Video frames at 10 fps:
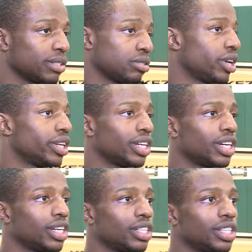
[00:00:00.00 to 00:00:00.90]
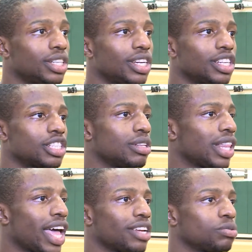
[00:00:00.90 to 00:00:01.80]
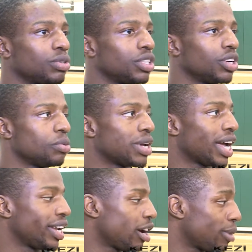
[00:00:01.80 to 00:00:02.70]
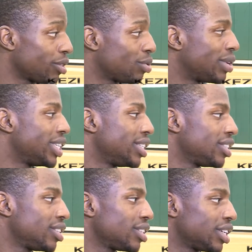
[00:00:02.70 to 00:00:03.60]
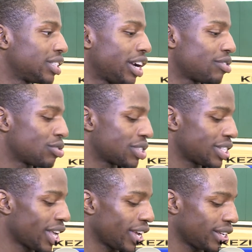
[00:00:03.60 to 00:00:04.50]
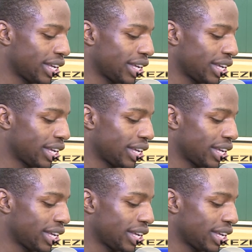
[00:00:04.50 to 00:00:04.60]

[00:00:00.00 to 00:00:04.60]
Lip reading: And the last one, you know, we got down by 20 against Arizona State,